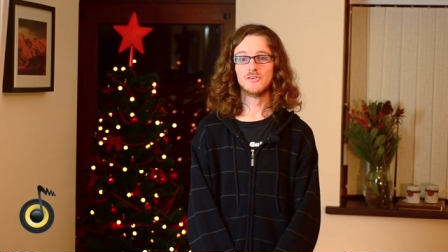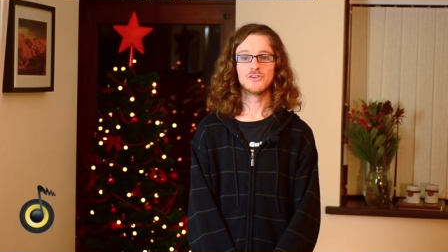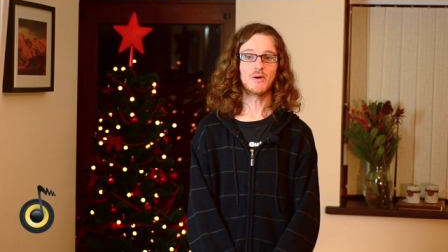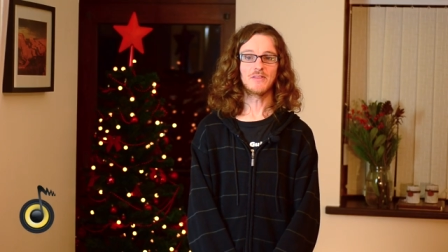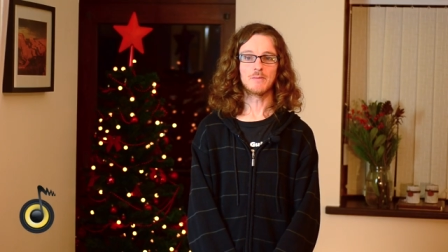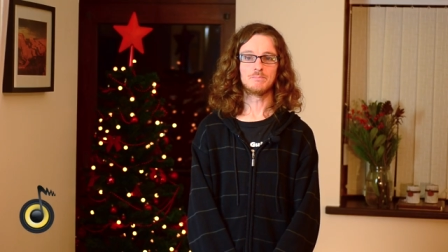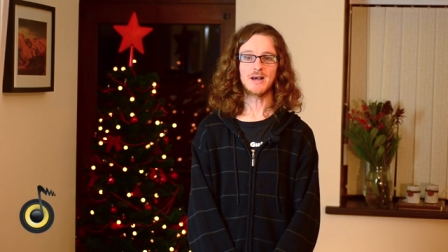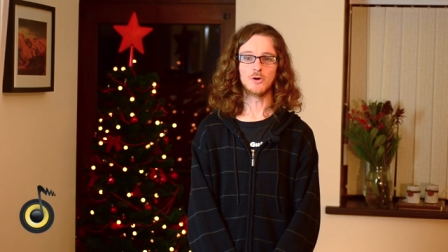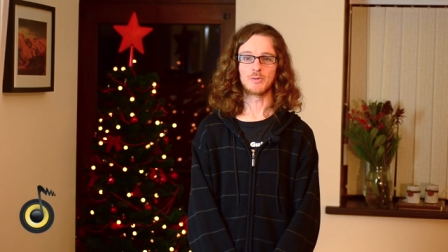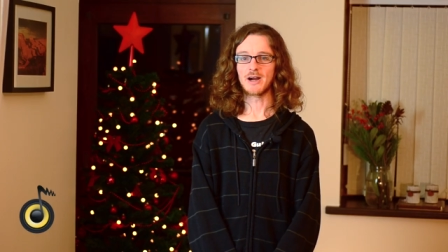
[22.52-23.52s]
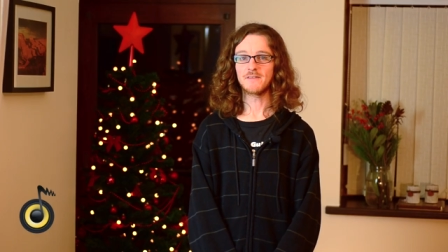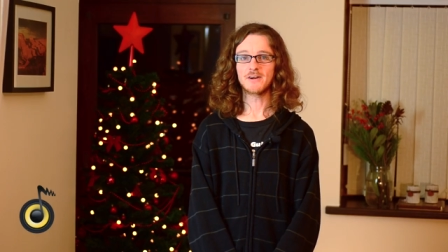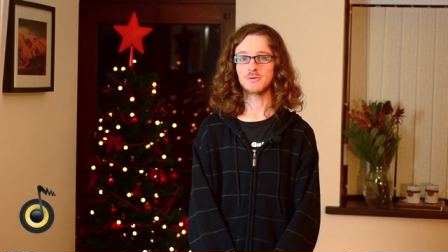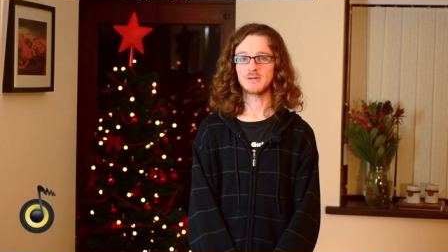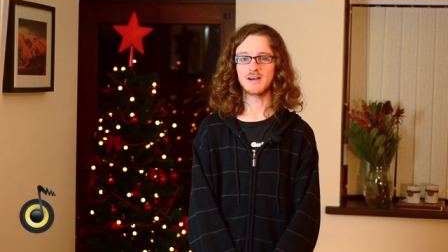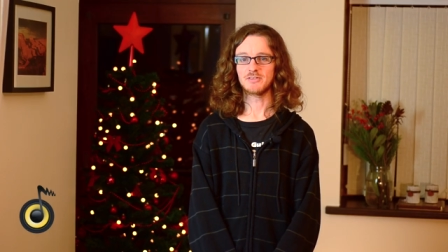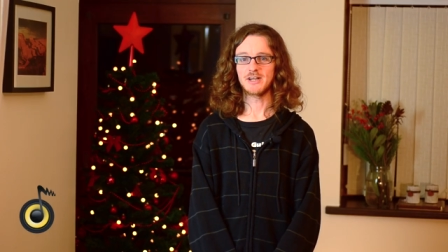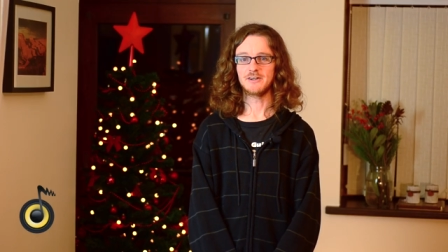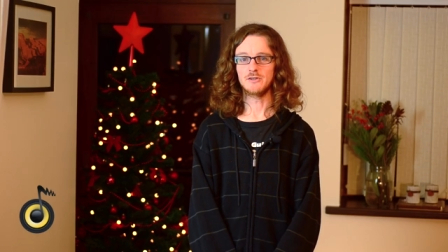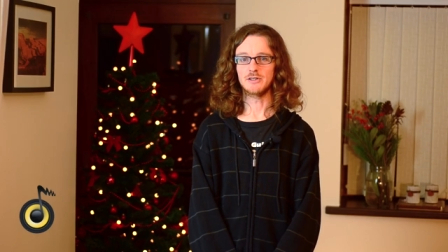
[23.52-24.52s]
So in the Bello Bar, they're going to be having
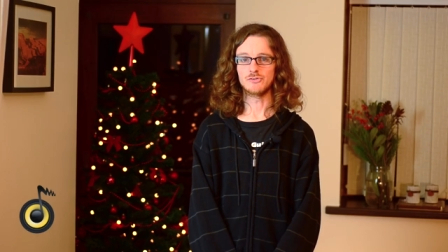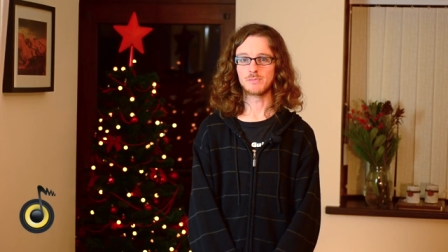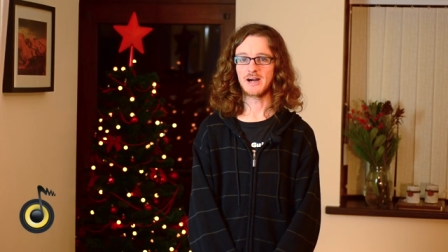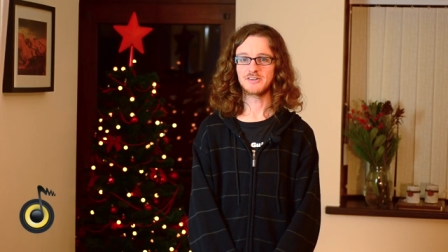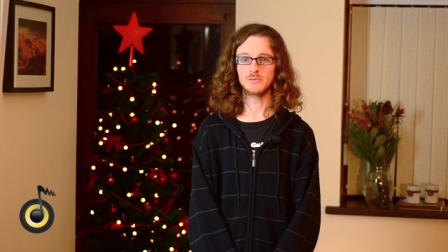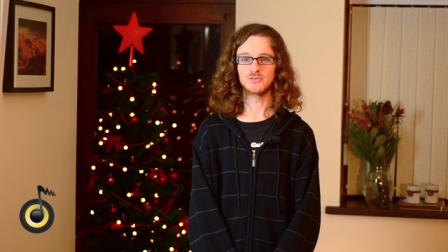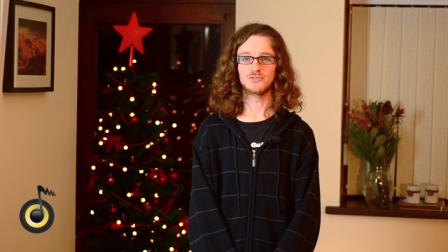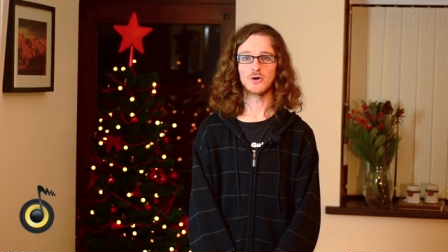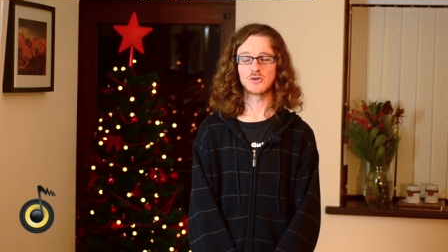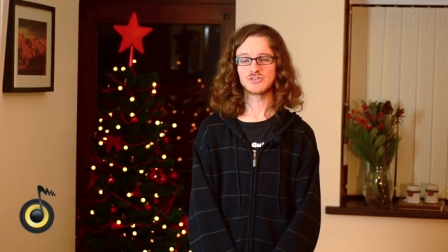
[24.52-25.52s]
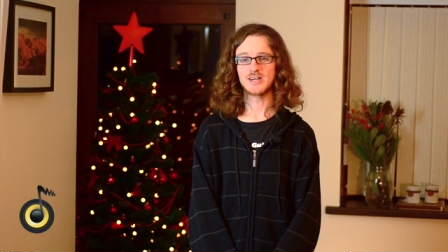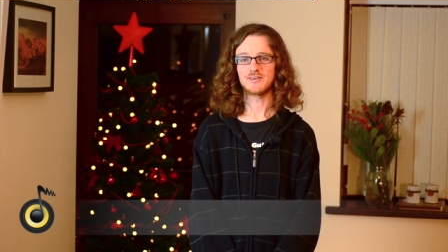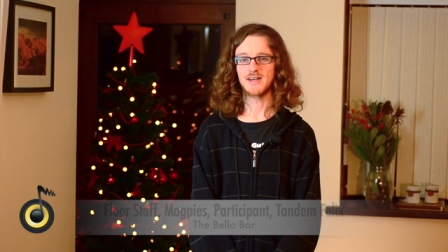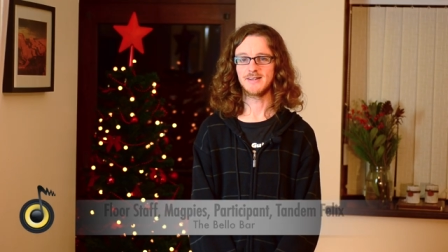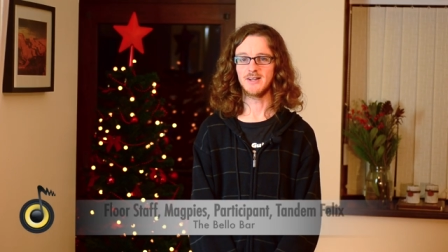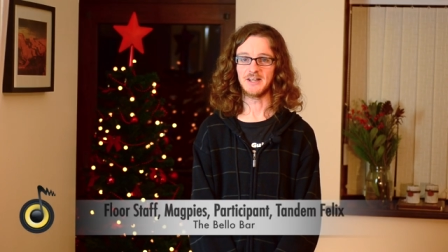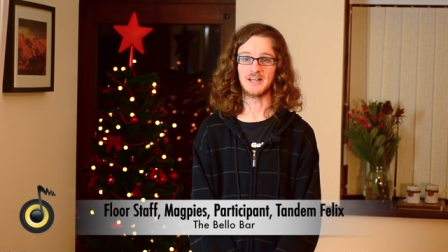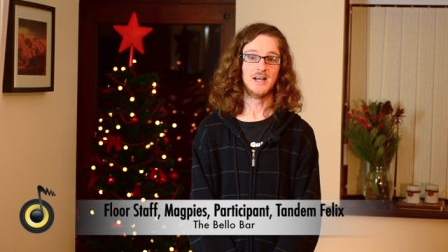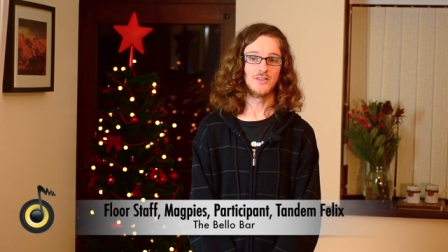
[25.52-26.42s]
their New Year's party with floor staff headlining.